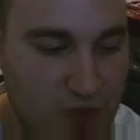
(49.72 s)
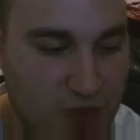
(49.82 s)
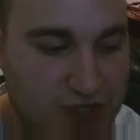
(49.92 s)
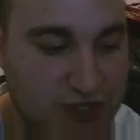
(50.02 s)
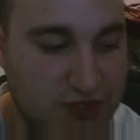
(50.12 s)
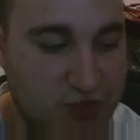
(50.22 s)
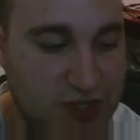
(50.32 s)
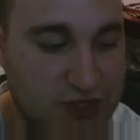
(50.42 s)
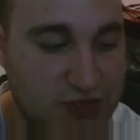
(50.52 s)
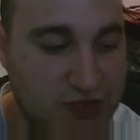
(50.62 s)
we just
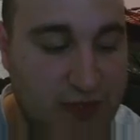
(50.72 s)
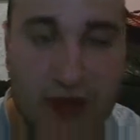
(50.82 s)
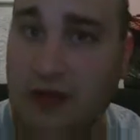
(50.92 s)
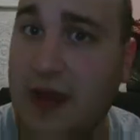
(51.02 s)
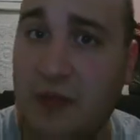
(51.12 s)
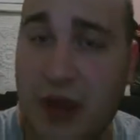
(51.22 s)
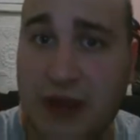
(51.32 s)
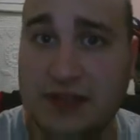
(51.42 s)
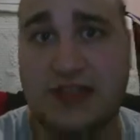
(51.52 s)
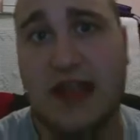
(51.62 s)
went to my
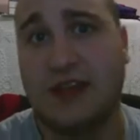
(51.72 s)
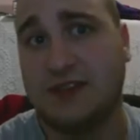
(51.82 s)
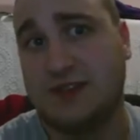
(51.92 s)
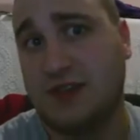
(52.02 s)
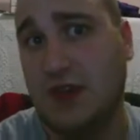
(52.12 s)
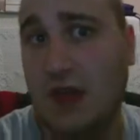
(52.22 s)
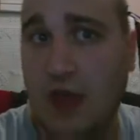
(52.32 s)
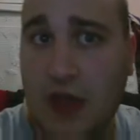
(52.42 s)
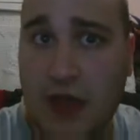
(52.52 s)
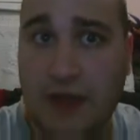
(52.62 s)
grandparents' house.
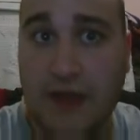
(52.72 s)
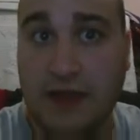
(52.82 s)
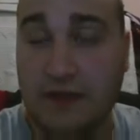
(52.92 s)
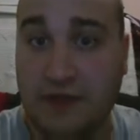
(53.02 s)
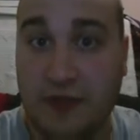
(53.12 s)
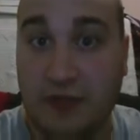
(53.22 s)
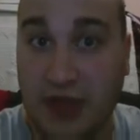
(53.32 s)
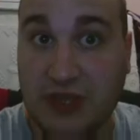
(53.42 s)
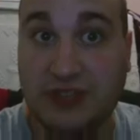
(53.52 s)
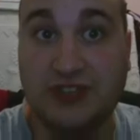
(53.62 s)
They live at the
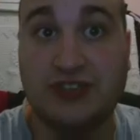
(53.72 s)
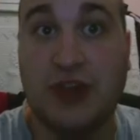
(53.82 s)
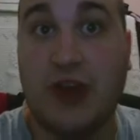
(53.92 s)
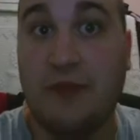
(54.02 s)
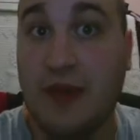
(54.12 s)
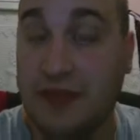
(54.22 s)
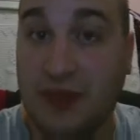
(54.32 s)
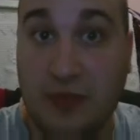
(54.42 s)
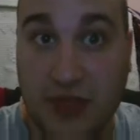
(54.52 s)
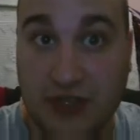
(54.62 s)
beach, uh,
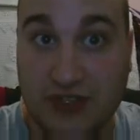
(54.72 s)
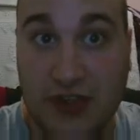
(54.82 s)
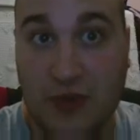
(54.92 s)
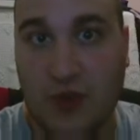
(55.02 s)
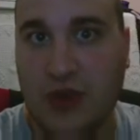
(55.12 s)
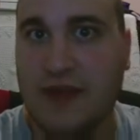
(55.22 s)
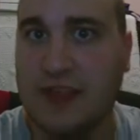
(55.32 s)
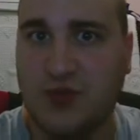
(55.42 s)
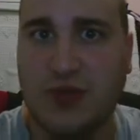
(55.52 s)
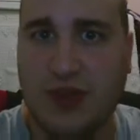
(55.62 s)
Bethany Beach, Delaware.
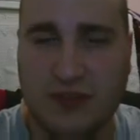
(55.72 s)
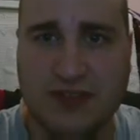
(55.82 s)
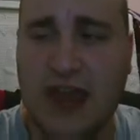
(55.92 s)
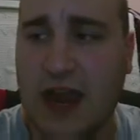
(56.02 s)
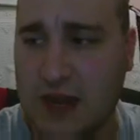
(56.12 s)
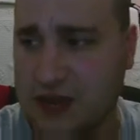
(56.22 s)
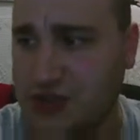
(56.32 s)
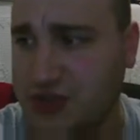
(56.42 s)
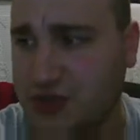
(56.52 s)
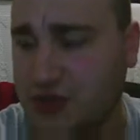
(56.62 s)
That's where they
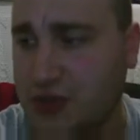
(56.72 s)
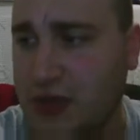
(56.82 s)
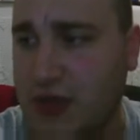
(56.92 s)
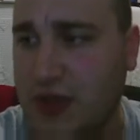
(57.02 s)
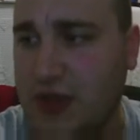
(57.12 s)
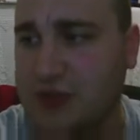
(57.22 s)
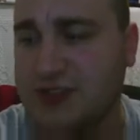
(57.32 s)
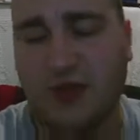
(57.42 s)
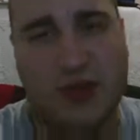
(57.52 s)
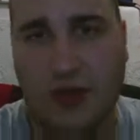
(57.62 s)
retired to.
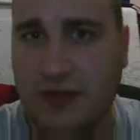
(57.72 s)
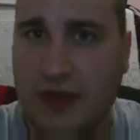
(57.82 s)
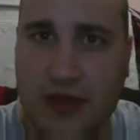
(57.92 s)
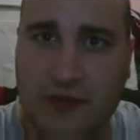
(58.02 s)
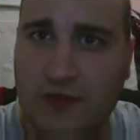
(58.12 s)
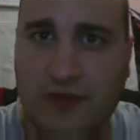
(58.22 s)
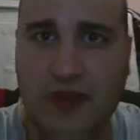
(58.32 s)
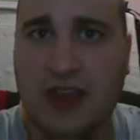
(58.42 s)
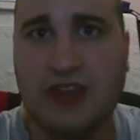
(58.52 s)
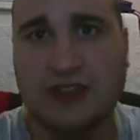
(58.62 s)
So we go there for
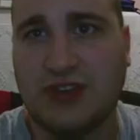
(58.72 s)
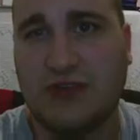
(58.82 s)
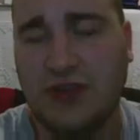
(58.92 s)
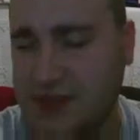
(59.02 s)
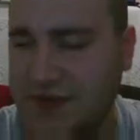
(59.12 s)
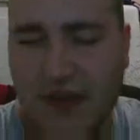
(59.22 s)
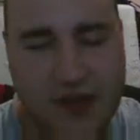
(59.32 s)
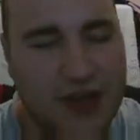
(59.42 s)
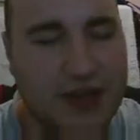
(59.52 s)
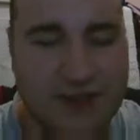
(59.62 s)
vacation every year. It's
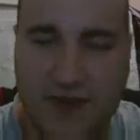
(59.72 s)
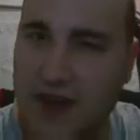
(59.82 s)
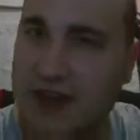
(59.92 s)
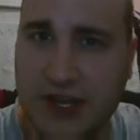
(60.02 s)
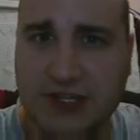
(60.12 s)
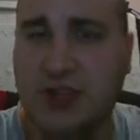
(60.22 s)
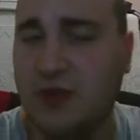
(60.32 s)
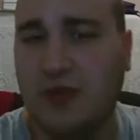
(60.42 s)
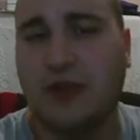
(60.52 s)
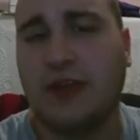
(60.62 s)
very nice, very nice
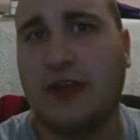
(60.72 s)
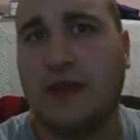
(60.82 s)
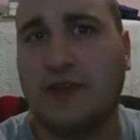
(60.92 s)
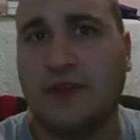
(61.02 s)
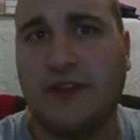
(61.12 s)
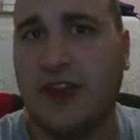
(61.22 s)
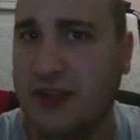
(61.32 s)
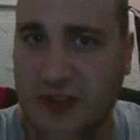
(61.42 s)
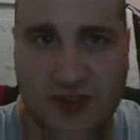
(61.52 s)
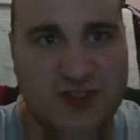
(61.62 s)
community, very
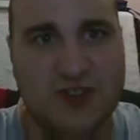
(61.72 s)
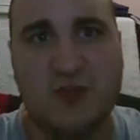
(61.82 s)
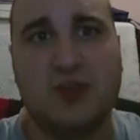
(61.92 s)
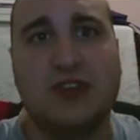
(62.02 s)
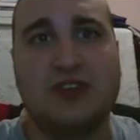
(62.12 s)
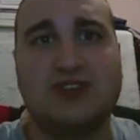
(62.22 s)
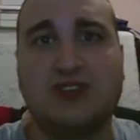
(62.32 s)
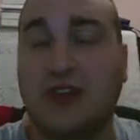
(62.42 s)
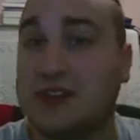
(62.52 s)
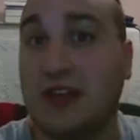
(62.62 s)
close to the beach.
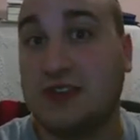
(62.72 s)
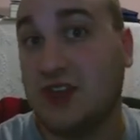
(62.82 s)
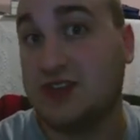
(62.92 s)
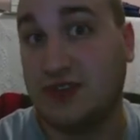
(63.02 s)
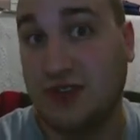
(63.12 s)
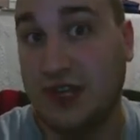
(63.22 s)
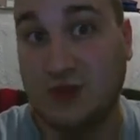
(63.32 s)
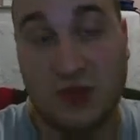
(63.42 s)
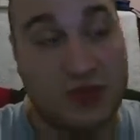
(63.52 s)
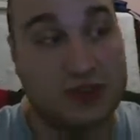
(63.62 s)
You know, it's it's also
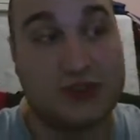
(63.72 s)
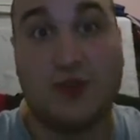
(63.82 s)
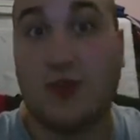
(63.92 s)
nice because you